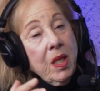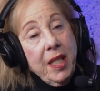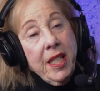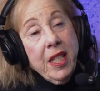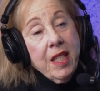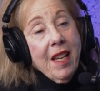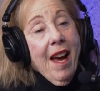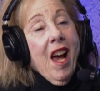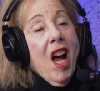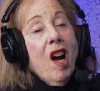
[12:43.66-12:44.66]
need to
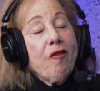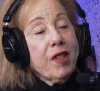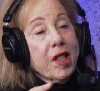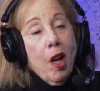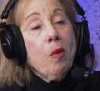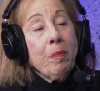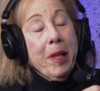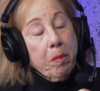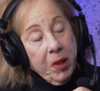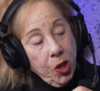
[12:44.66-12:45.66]
have some
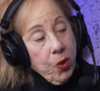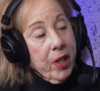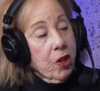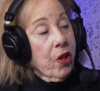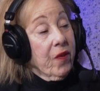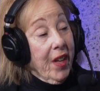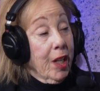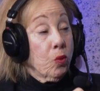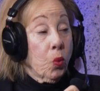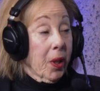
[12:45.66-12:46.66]
demonstration that
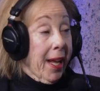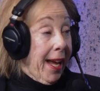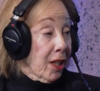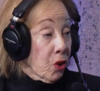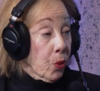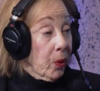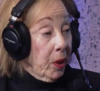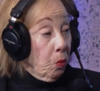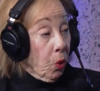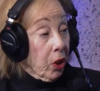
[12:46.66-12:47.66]
it will
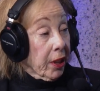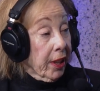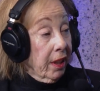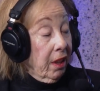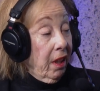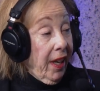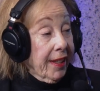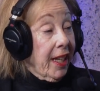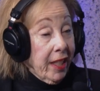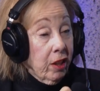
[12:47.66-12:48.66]
actually work.
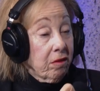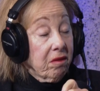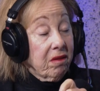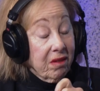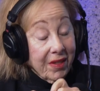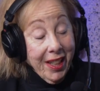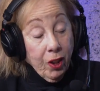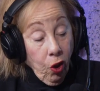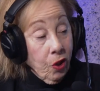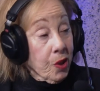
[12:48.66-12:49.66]
And I
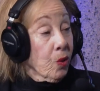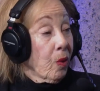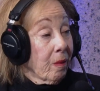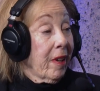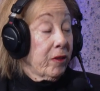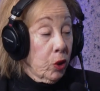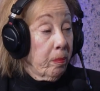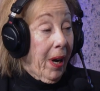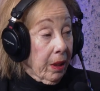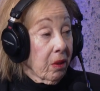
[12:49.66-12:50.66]
think also a revenue
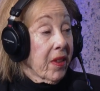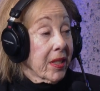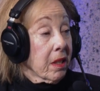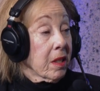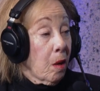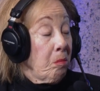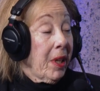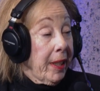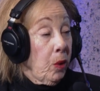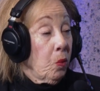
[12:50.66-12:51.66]
model, that
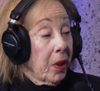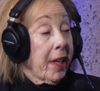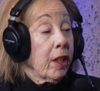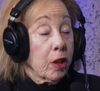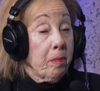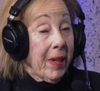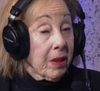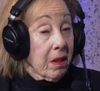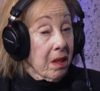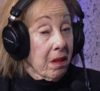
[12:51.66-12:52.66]
somebody will care
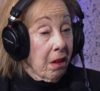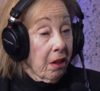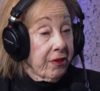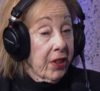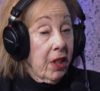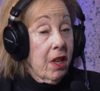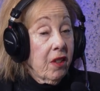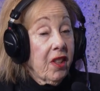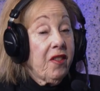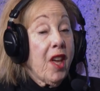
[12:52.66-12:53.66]
about this enough
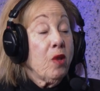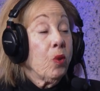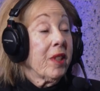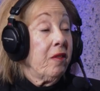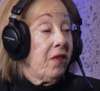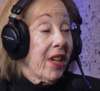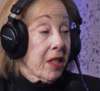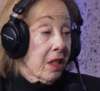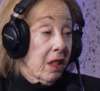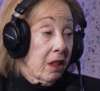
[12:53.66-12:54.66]
that they will
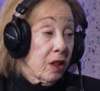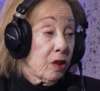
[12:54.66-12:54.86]
invest in it.